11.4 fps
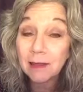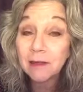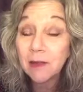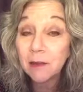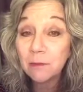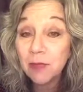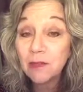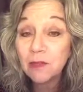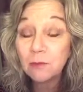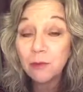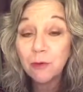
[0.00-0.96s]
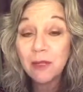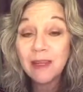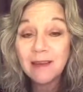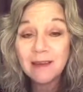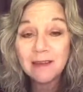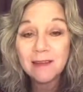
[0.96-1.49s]
There can be some pretty
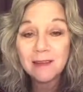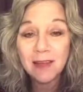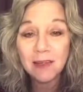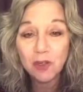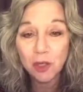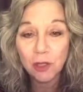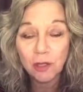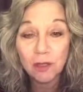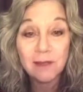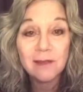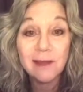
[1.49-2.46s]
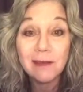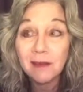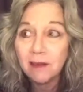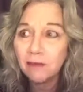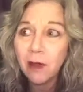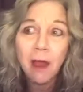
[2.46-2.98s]

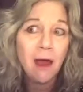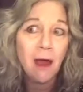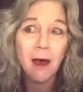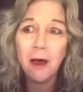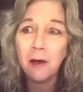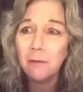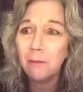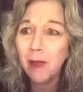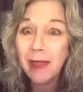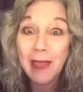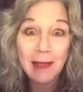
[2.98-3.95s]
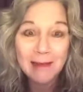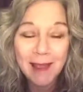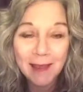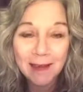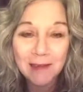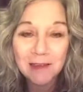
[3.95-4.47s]
dissentive,
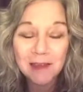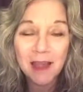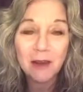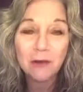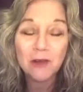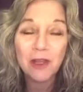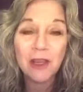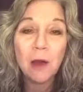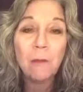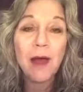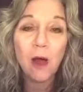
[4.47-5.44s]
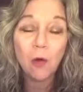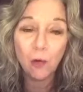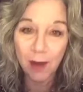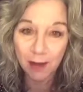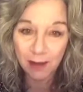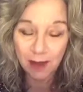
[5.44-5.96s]
antagonistic energy about
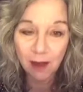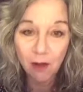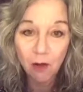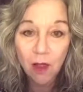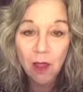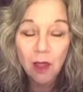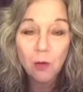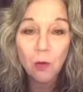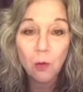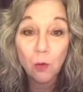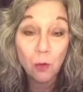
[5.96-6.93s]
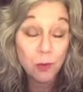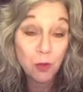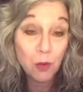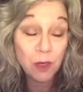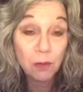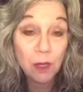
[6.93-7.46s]
right now
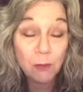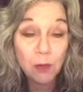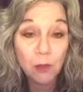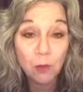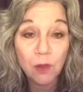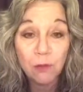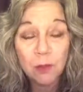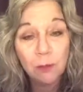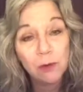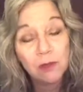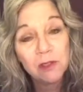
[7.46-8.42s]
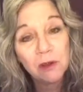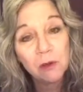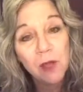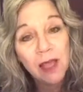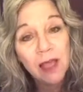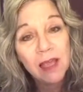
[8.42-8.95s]
between people and with people. So
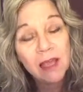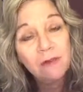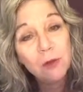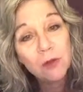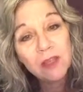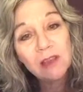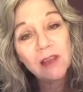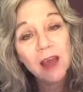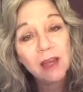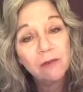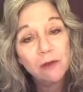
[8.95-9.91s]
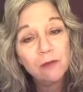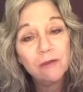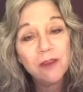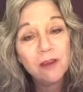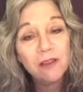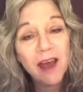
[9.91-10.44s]
if you see that, if you
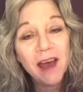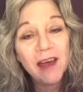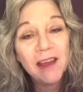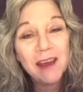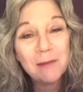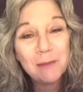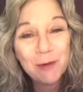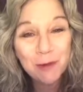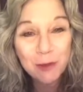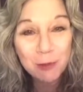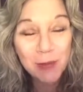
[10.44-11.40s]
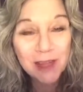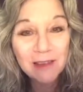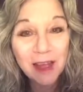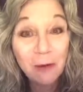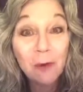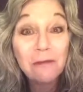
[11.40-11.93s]
feel that, the first place
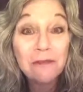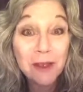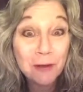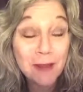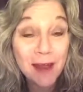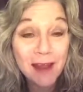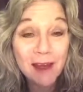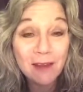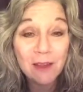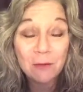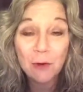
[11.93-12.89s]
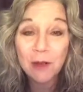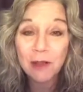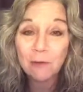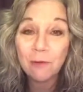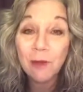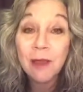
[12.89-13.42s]
I will figure that out in the
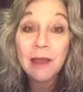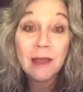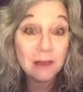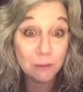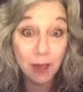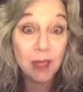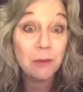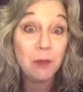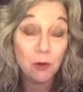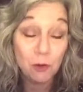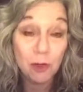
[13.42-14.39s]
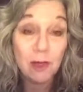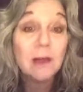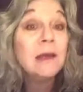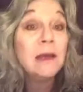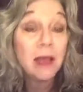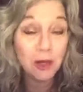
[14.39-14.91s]
morning is in my commute.
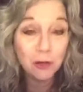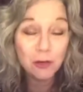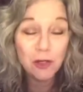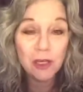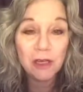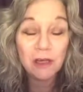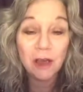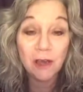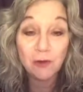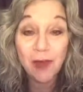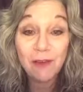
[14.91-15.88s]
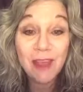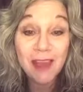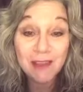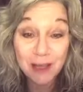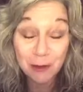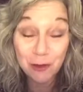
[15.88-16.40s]
Energy, traffic
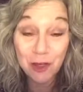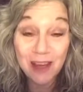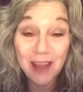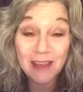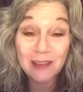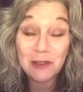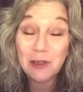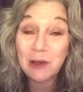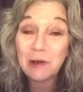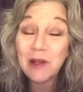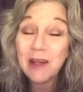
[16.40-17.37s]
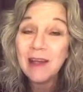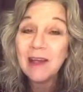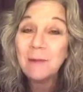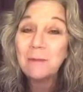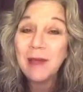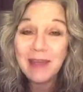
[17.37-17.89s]
has energy. And so
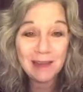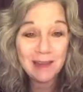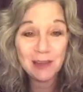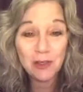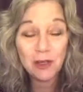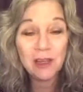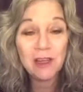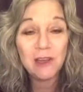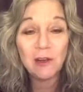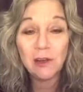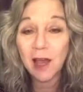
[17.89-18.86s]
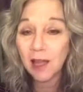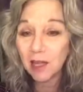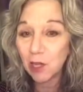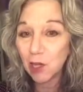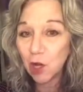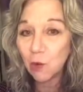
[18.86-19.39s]
pay attention and you'll kind
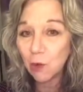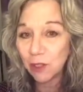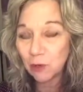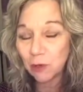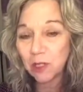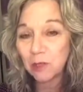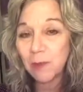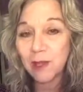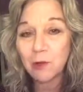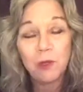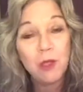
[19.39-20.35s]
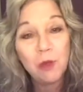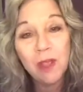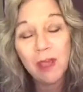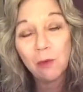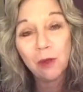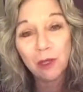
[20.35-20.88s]
of know what to expect when you
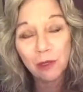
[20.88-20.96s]
get where